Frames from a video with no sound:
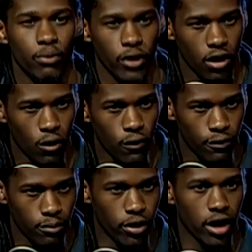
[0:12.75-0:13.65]
brick
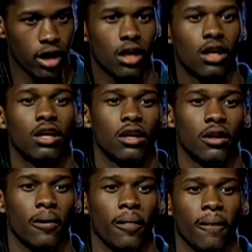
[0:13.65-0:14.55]
over brick,
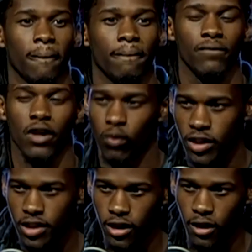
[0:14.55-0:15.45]
and
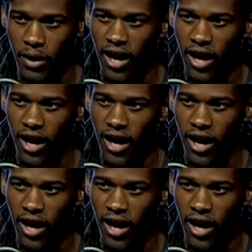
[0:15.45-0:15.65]
one step